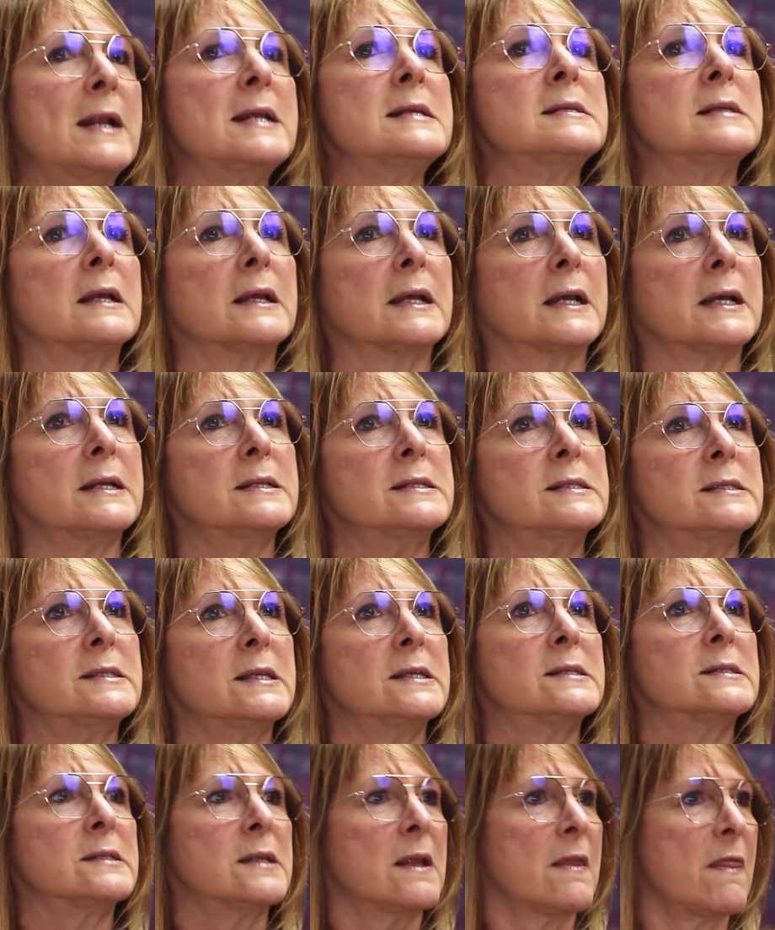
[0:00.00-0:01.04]
a
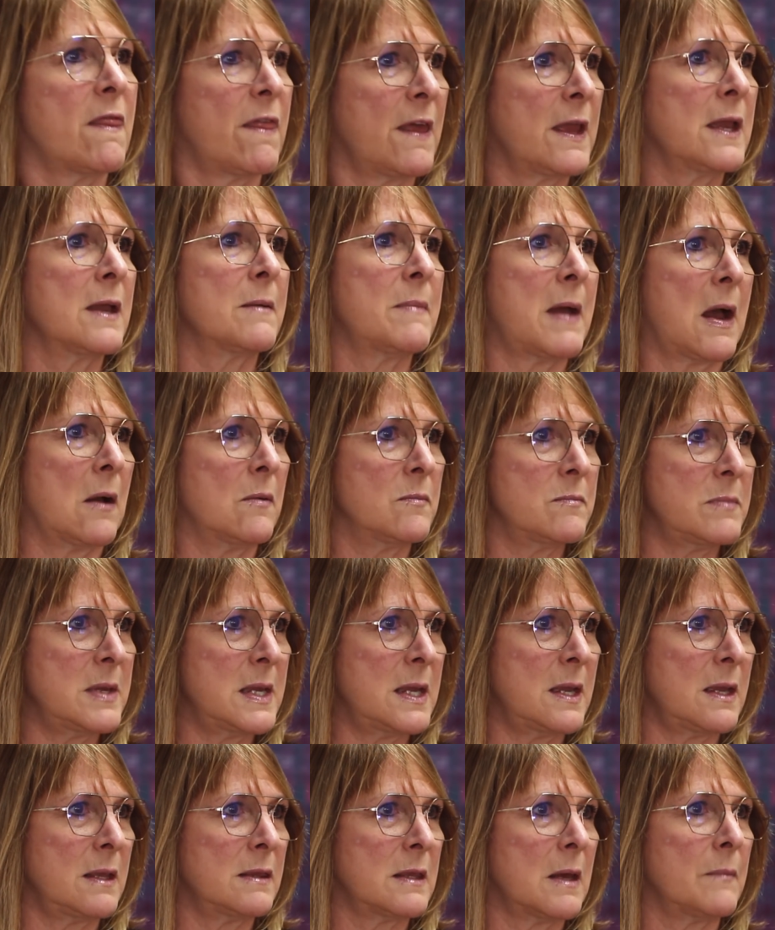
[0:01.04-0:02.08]
consistent thing about
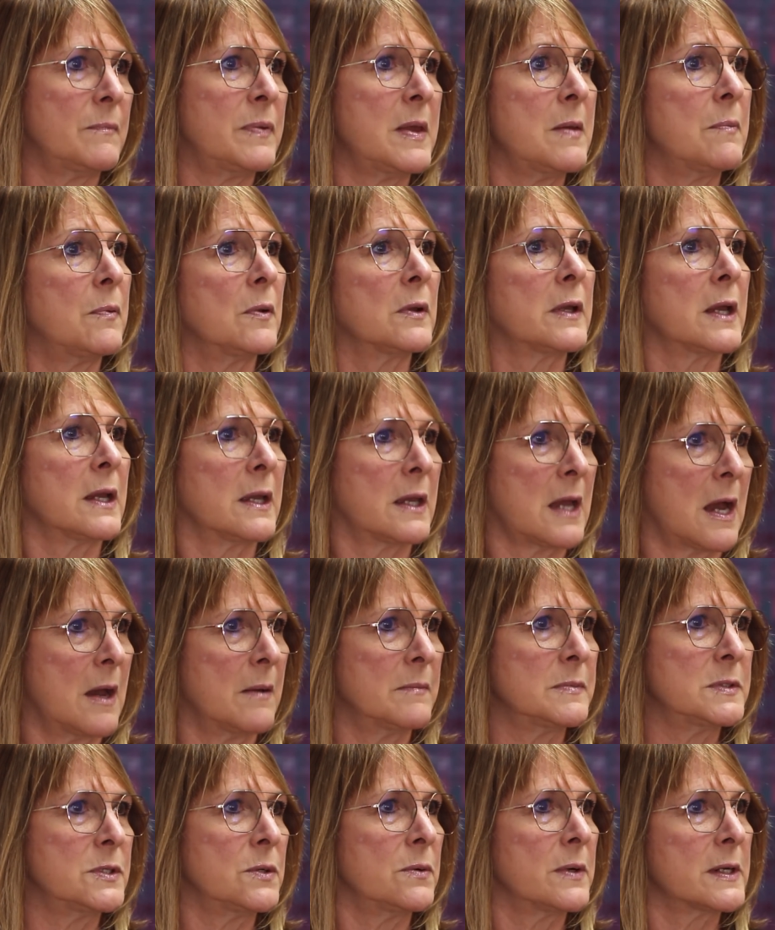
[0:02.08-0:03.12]
me that people can come
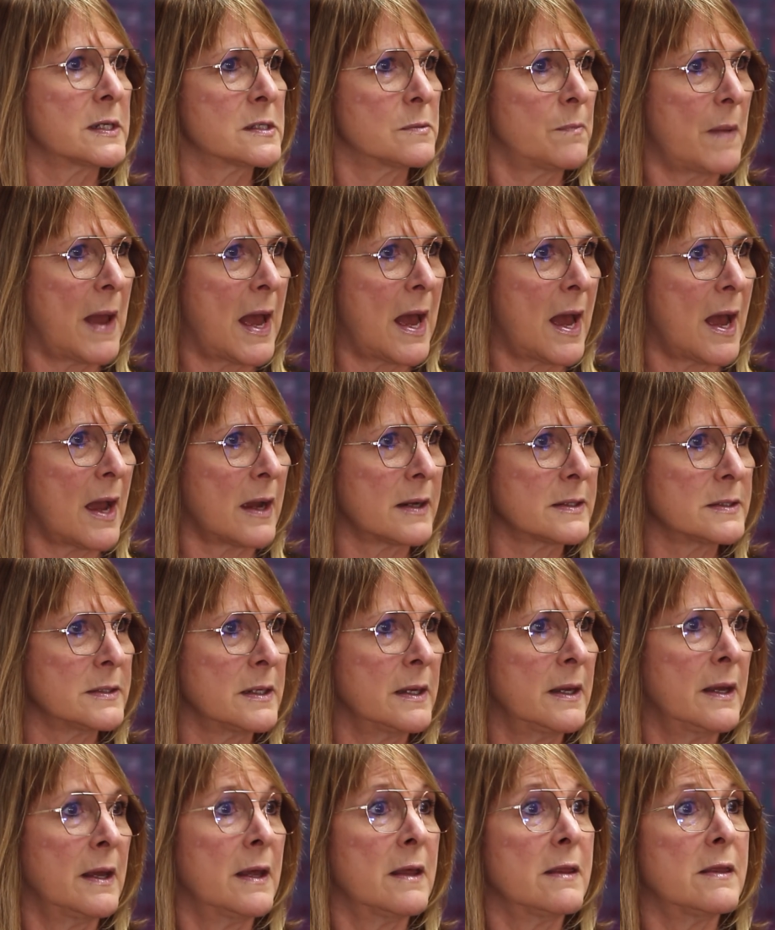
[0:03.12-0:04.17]
to expect
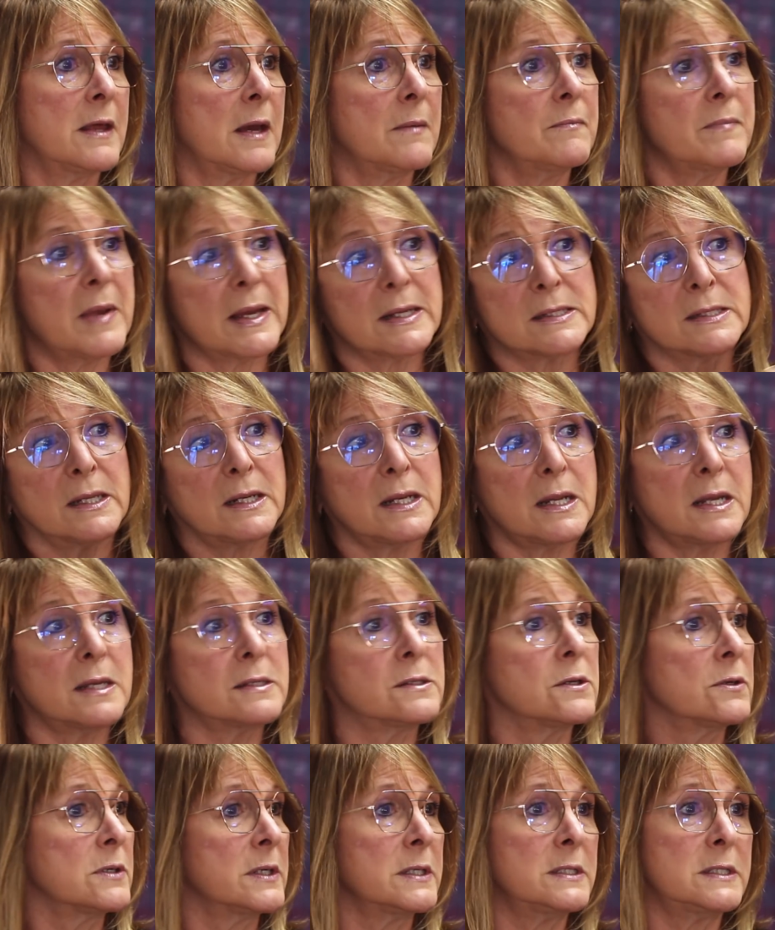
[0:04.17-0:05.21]
that makes it
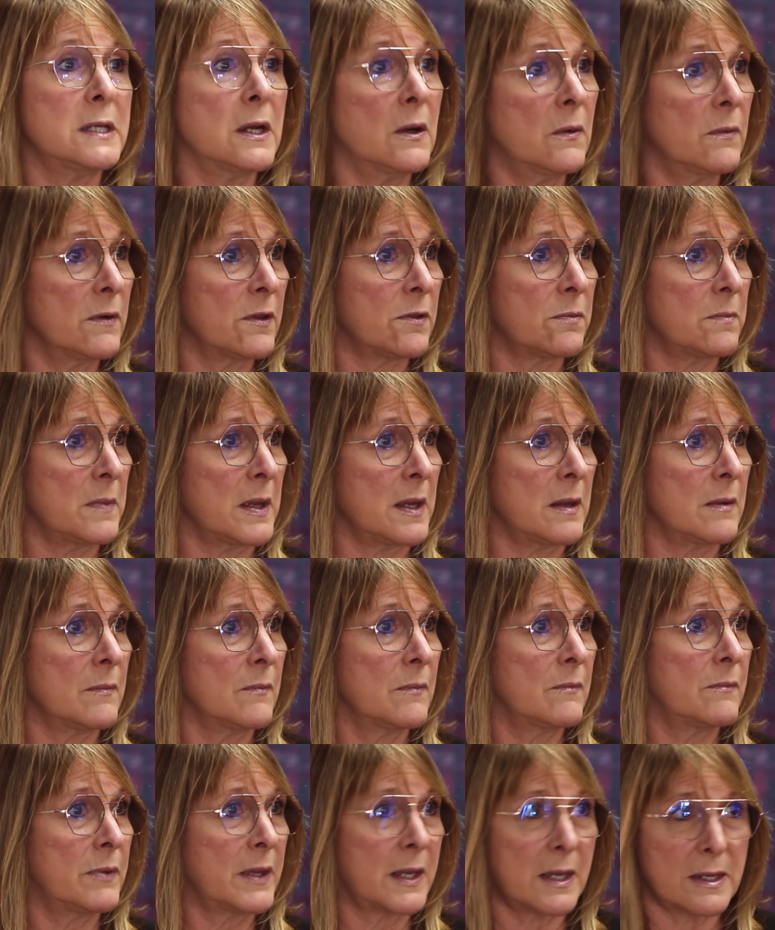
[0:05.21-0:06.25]
easier to deal with me
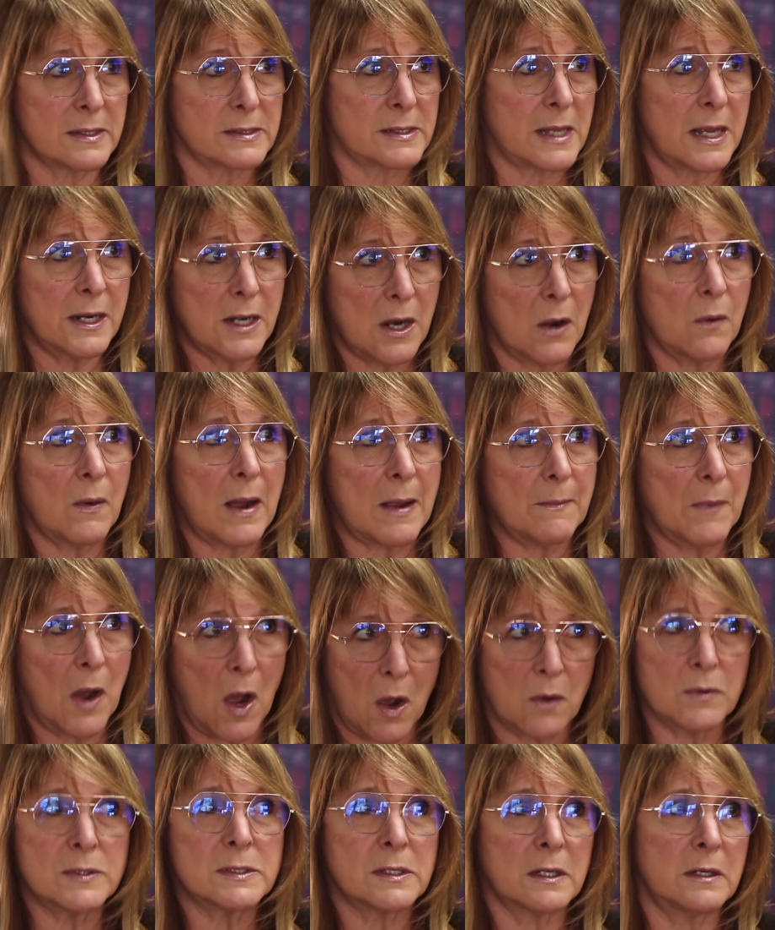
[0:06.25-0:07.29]
because they know I'm
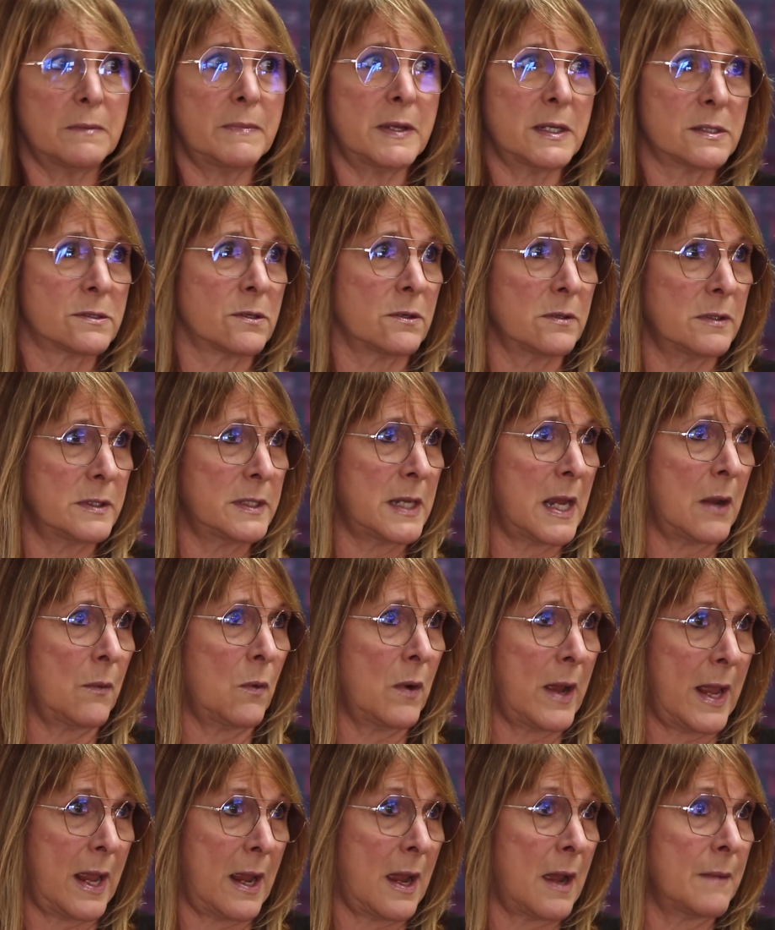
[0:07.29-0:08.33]
always going to be a certain
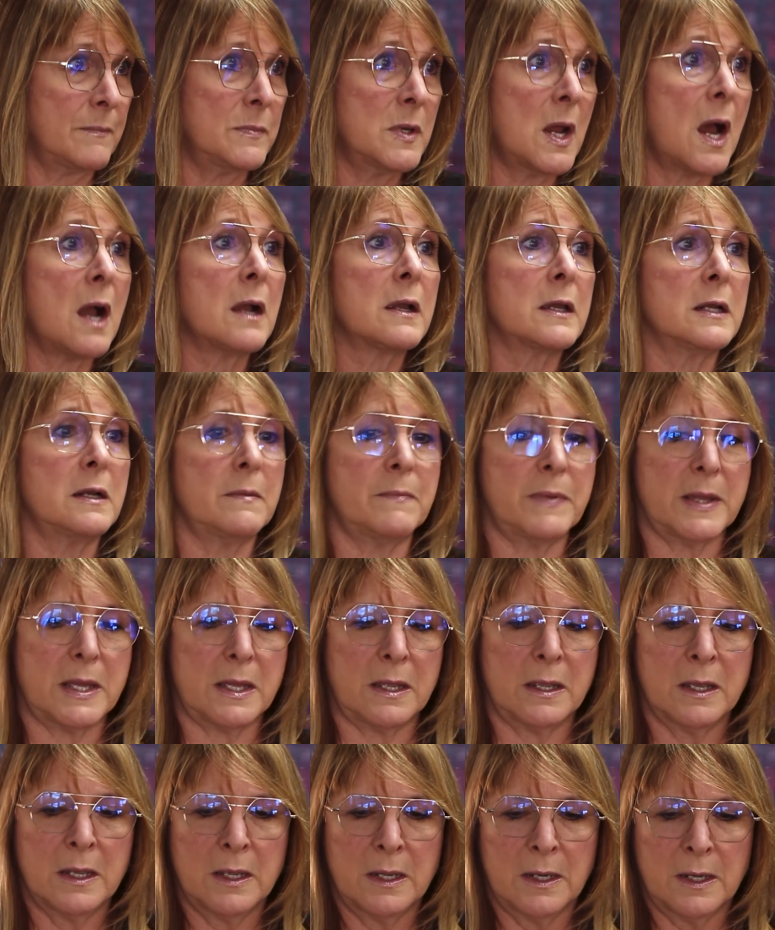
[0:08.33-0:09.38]
way. I'm not going to
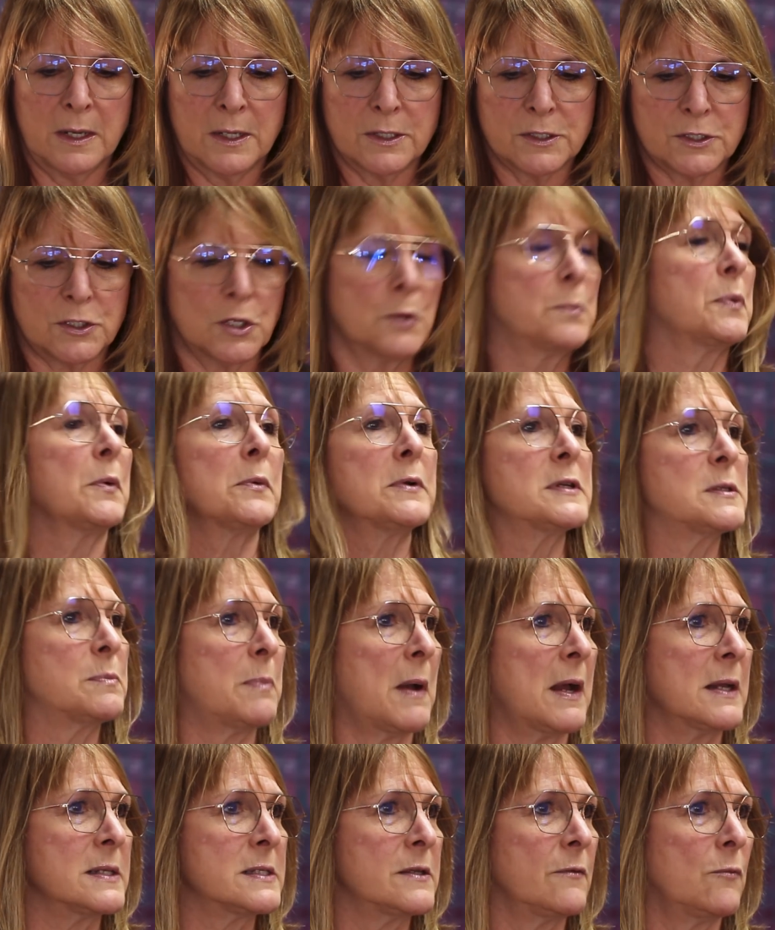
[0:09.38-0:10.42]
be super
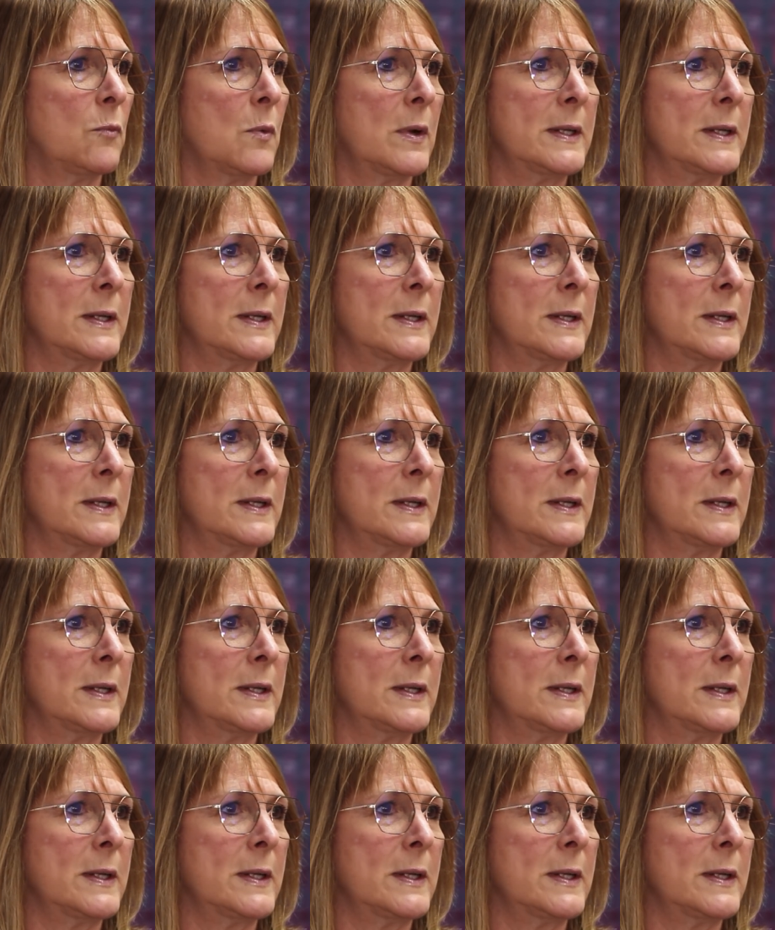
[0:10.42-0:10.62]
responsive one